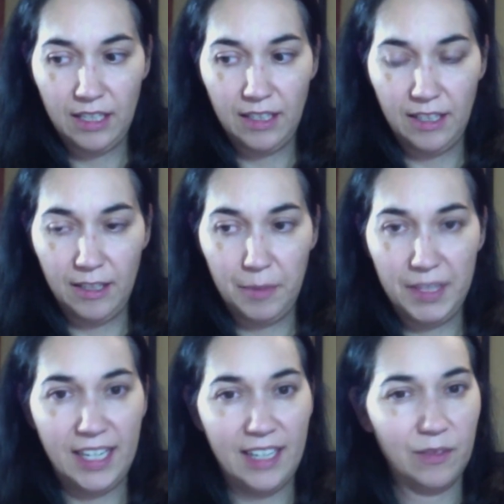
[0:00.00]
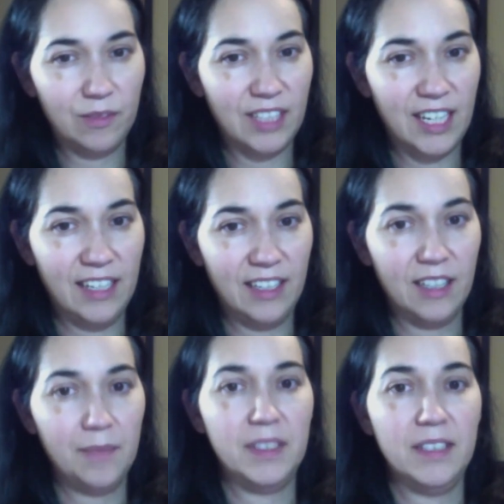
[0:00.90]
but that kind of
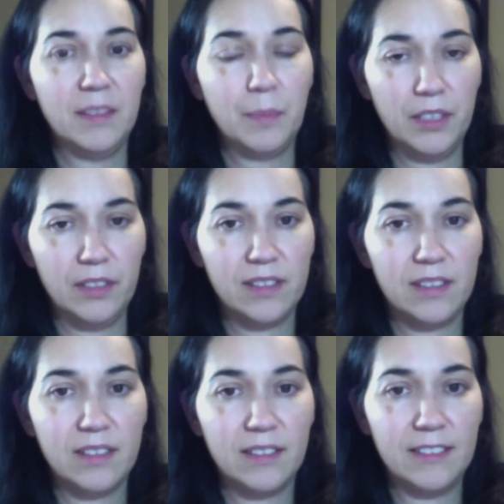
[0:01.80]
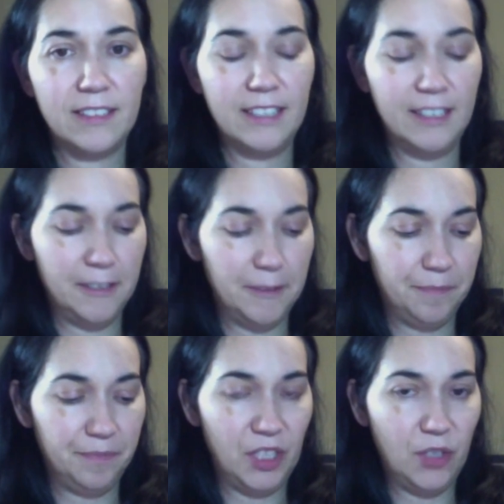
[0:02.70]
comes in spurts.
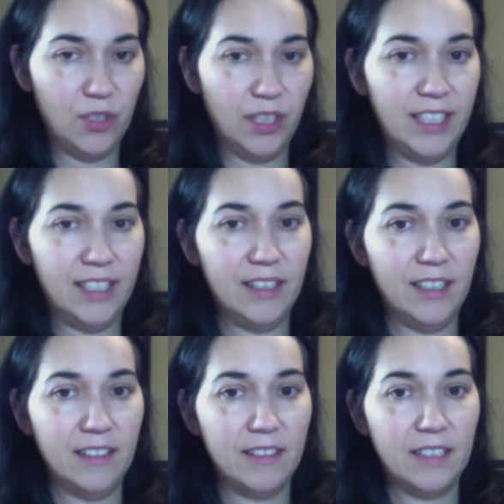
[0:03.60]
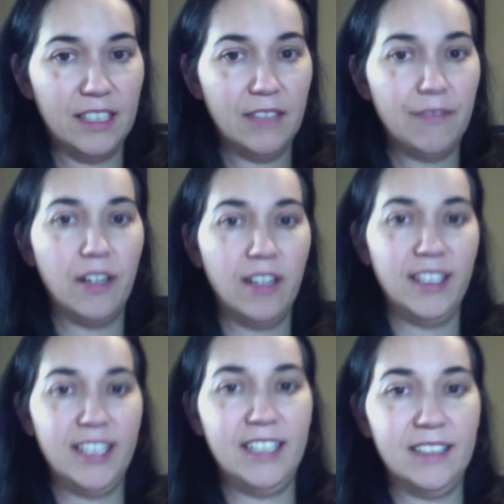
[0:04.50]
Usually in the fall
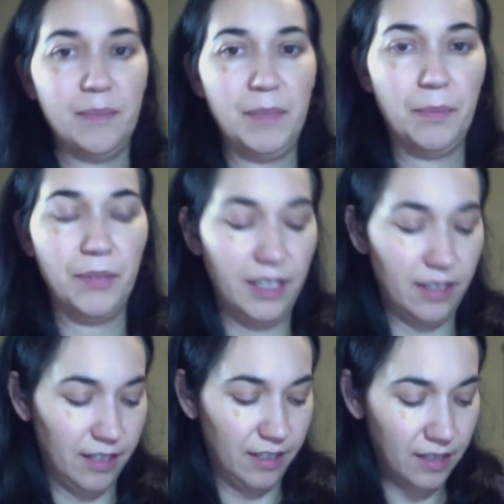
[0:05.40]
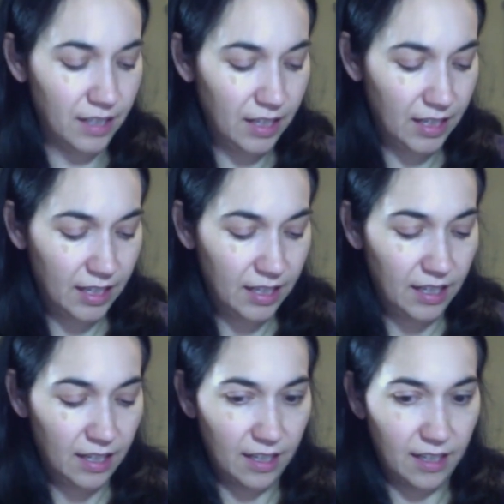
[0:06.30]
it hits me pretty hard.
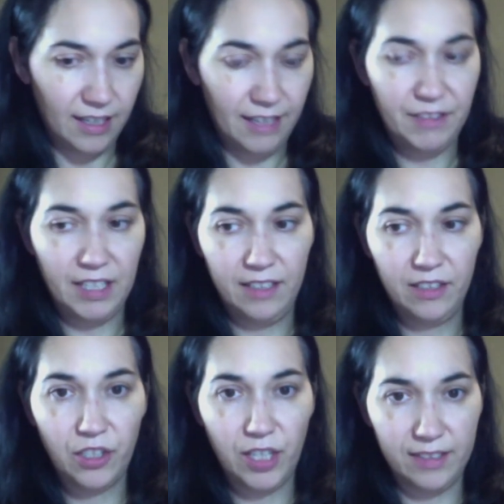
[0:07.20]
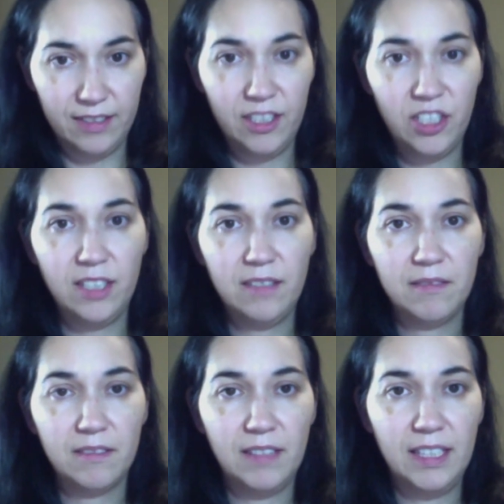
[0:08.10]
I've done cross stitching
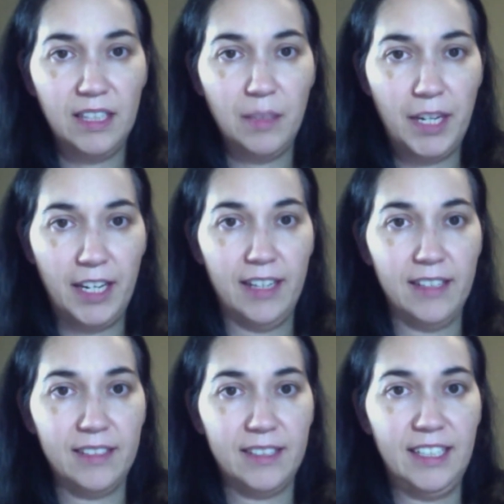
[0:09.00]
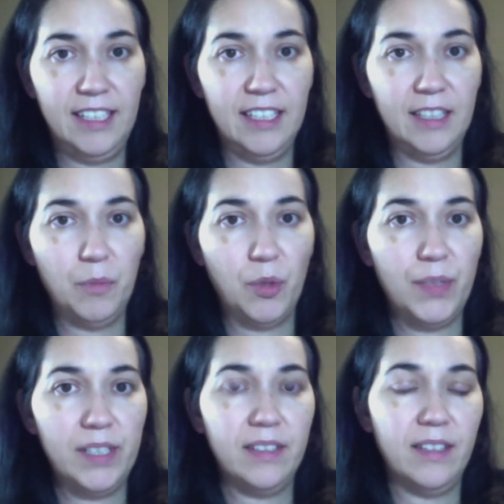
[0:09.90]
in the past, and more
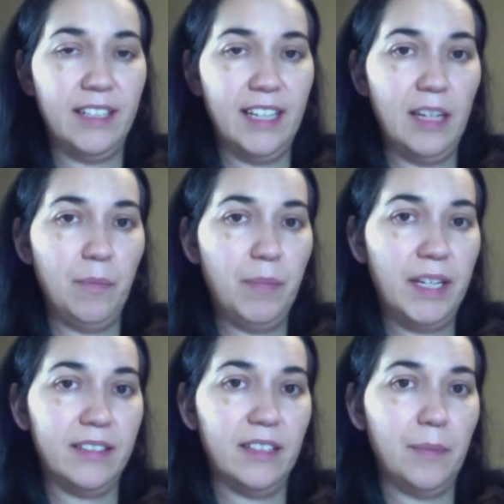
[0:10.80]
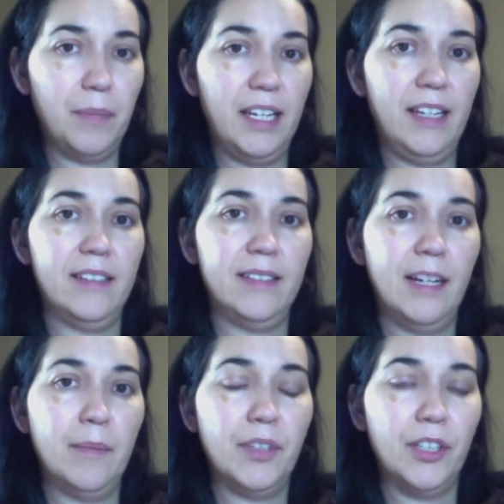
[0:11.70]
recently I picked up a
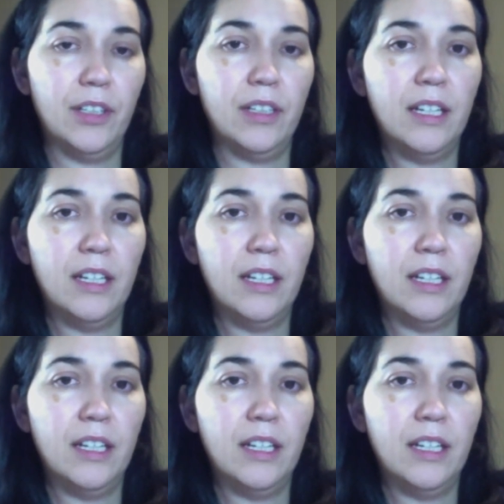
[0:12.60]
sampler